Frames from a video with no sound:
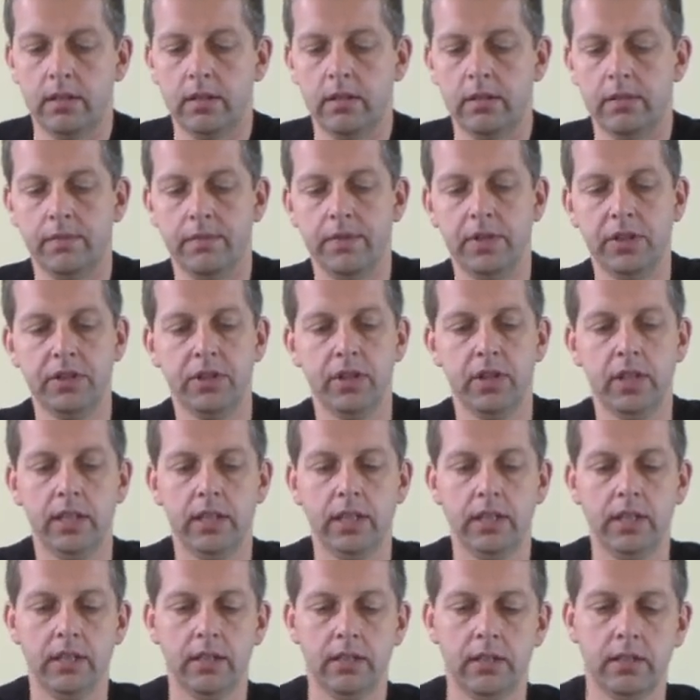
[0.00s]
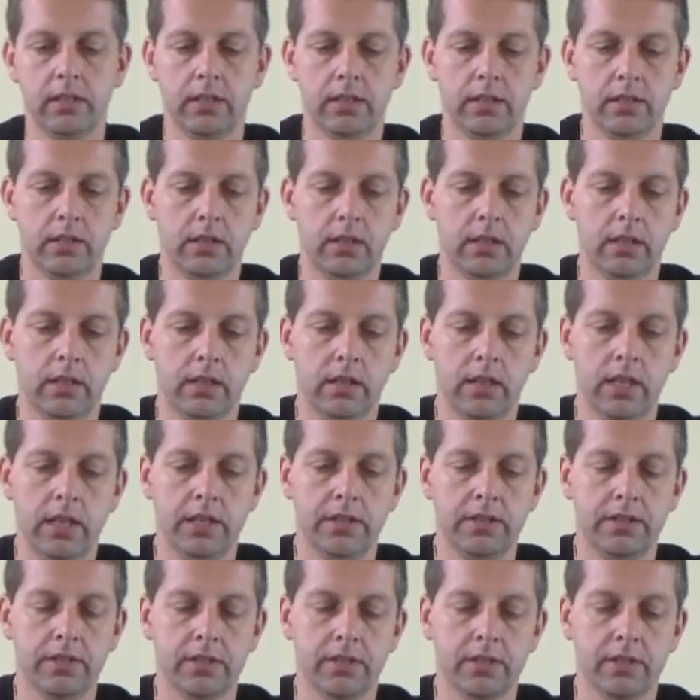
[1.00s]
visually like
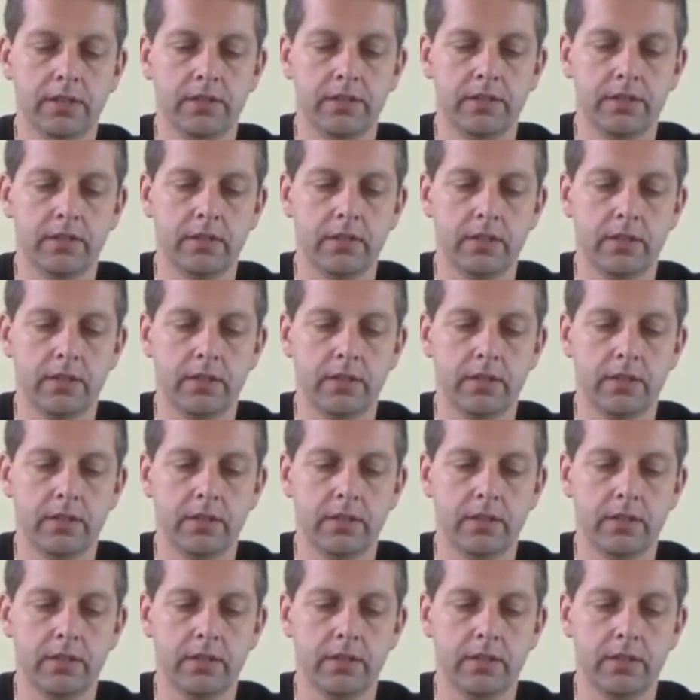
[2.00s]
this,